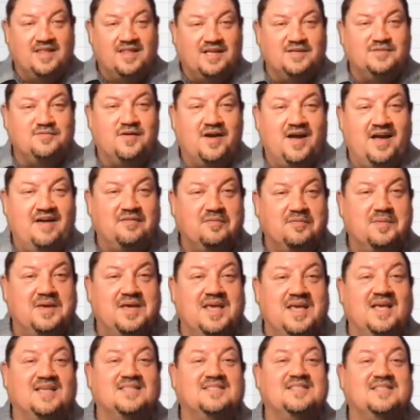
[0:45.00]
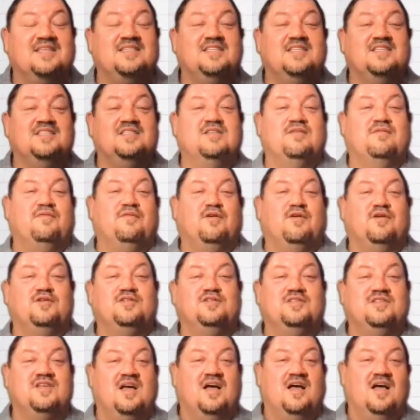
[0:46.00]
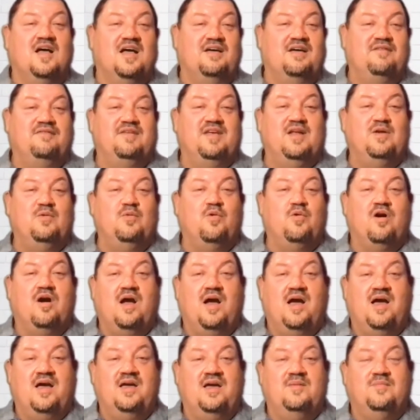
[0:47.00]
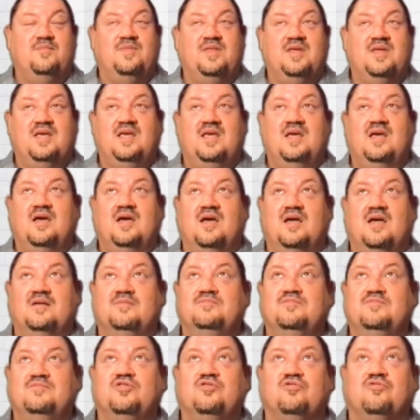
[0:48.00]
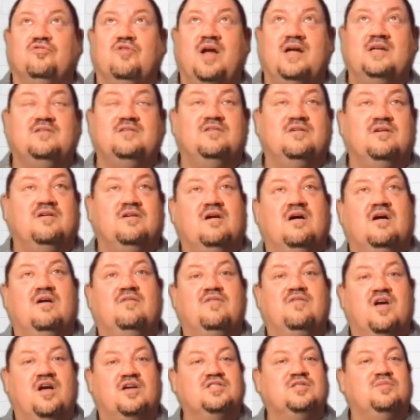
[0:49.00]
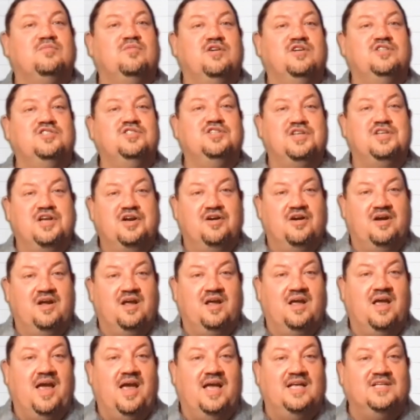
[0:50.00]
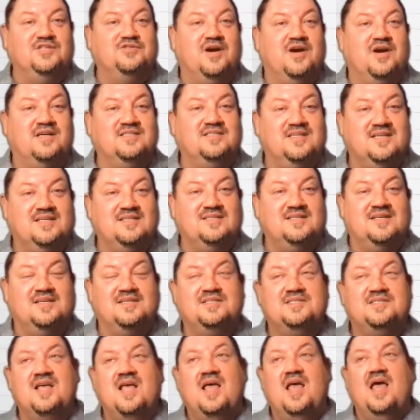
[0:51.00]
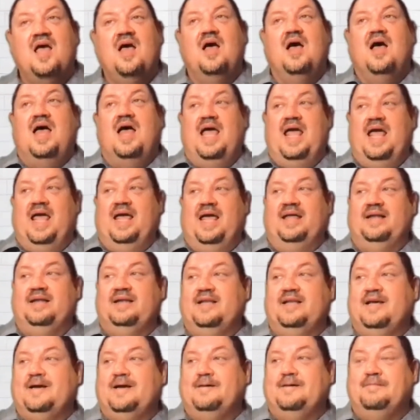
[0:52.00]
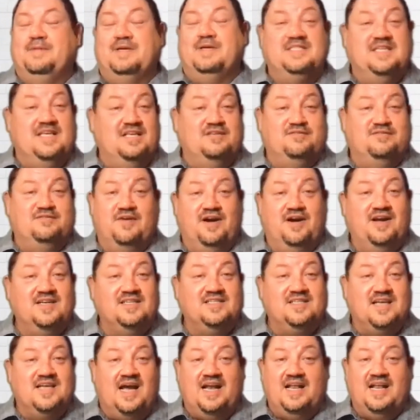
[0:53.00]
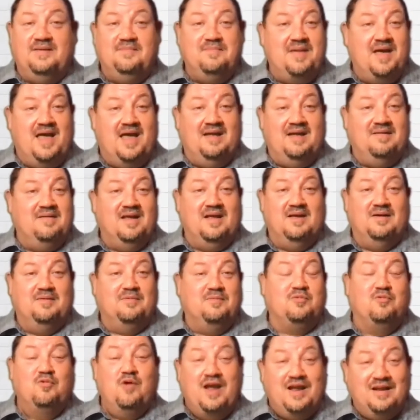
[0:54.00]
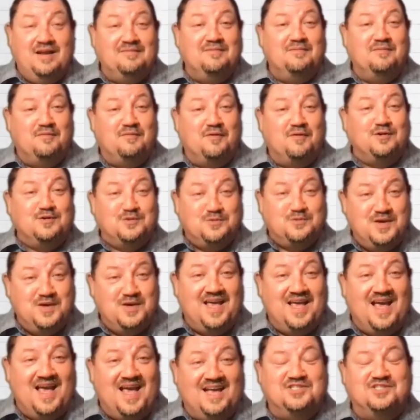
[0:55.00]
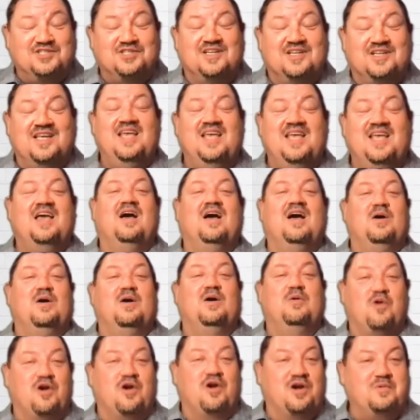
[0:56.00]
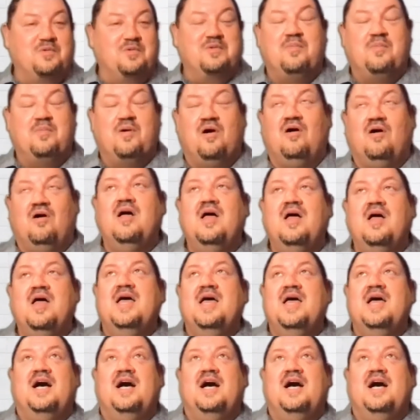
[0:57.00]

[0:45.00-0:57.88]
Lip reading: Thanks for having me. Yes, this is the first event where I am the Director of Customer Engineering at Tricentis. And it's very exciting. Had a great first week, actually, working with Paul.